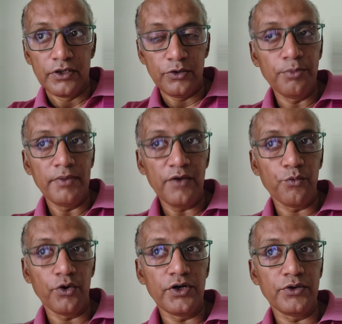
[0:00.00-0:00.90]
you may
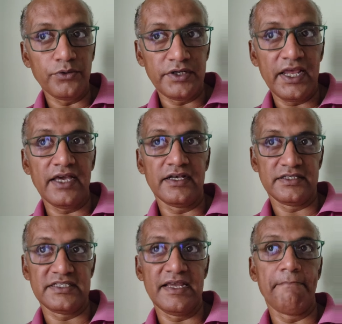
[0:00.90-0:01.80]
want to take a
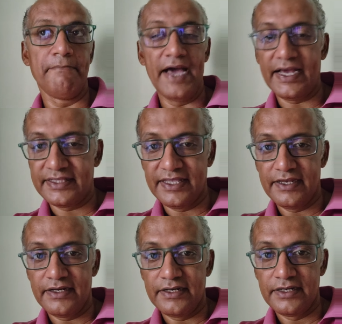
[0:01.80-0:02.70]
step back
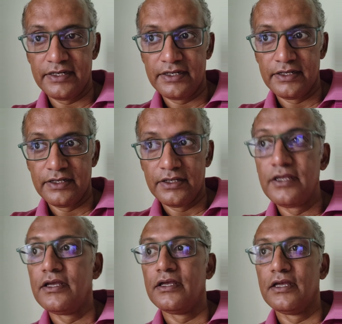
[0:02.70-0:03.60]
there.
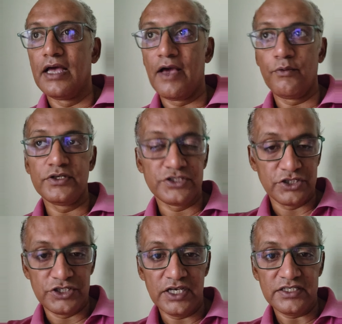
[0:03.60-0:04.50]
I would
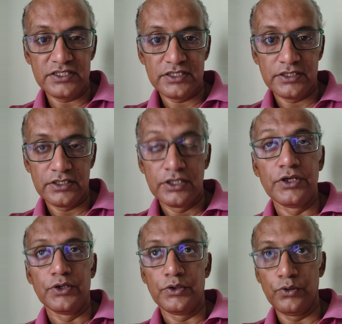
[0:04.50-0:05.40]
suggest
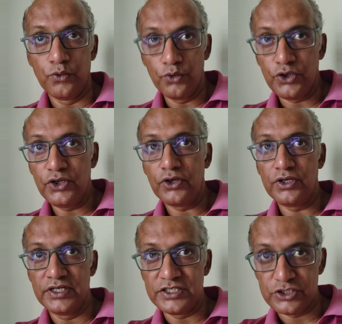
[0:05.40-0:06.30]
go to your
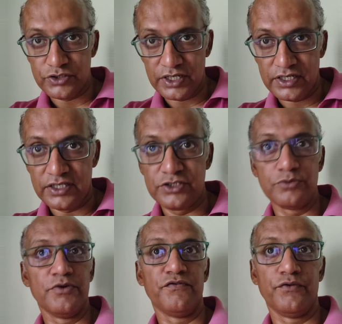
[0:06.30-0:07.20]
district
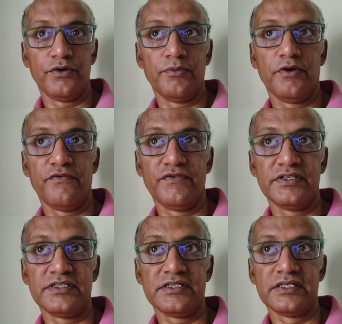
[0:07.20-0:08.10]
consumer forum
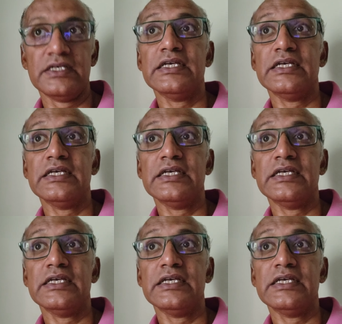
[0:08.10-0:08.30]
office.